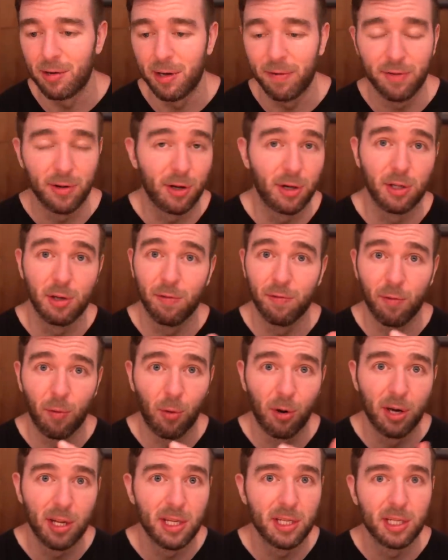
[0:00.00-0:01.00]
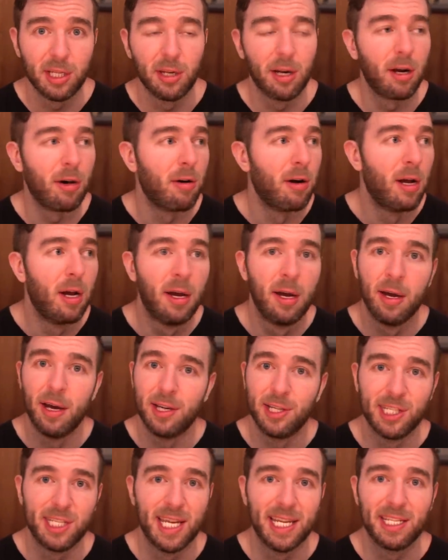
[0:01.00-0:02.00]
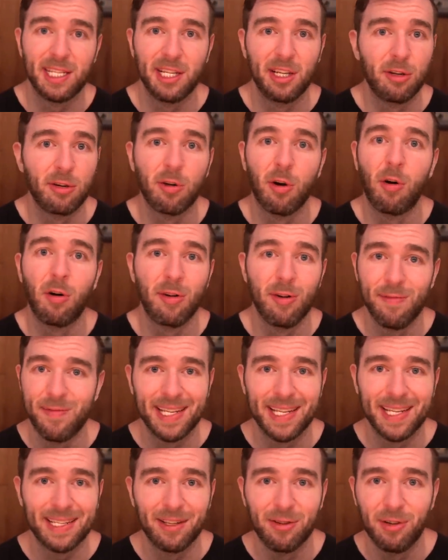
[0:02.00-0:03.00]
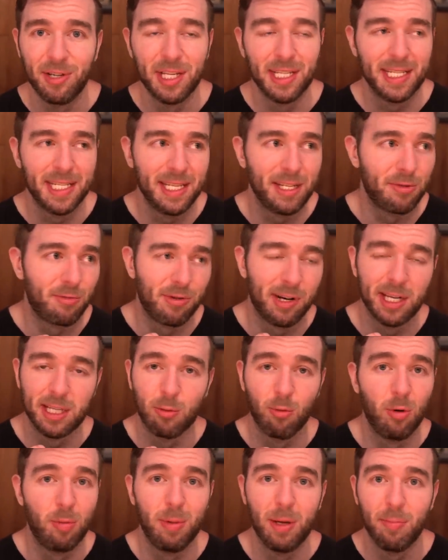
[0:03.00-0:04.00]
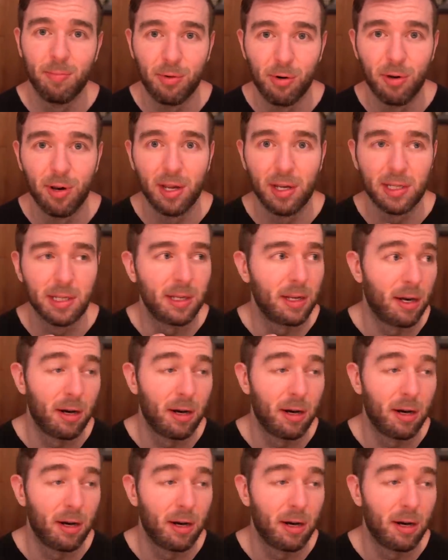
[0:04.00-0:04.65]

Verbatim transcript: And if you're in your 40s, you know, assessing your cardiovascular disease risk would be prudent.